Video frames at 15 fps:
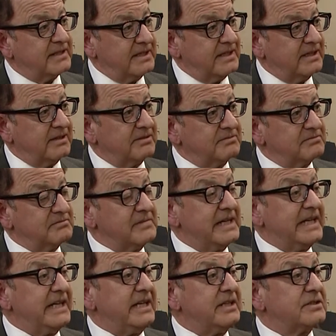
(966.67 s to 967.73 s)
the
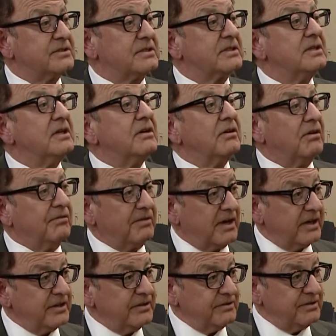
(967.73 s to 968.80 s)
needs of
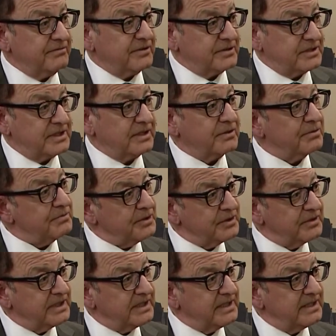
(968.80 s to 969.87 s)
our university
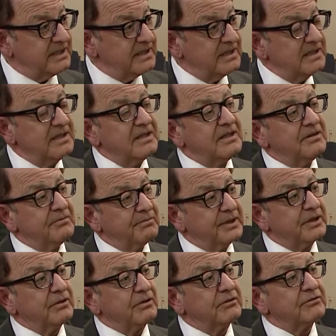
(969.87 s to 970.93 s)
community,
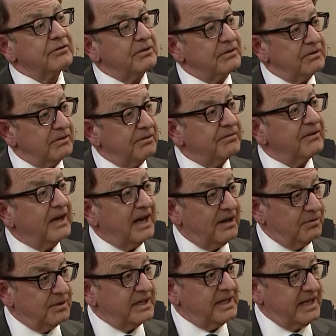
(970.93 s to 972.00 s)
but also of
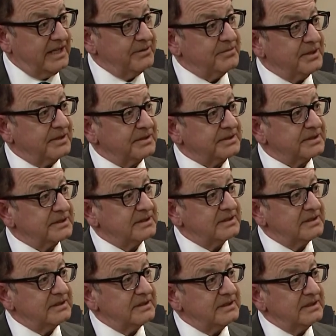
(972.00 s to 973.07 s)
our neighbors.
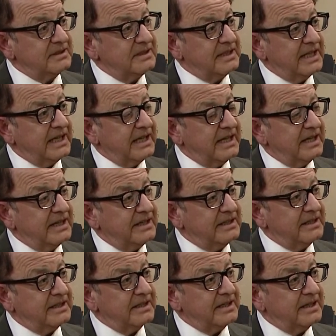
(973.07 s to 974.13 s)

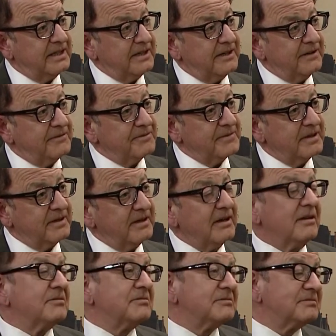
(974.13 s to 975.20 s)
And
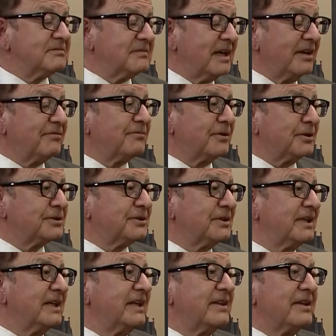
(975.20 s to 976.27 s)

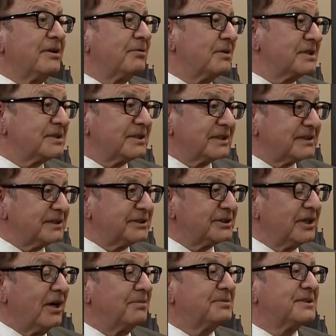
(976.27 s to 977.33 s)
unfortunately, there were certain
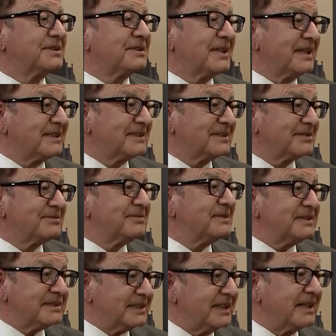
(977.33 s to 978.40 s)
shops that
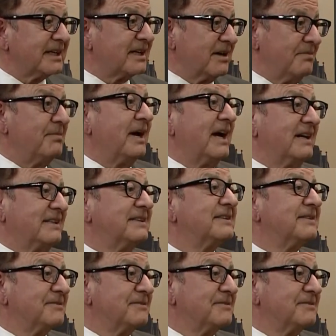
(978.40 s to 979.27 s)
didn't come back.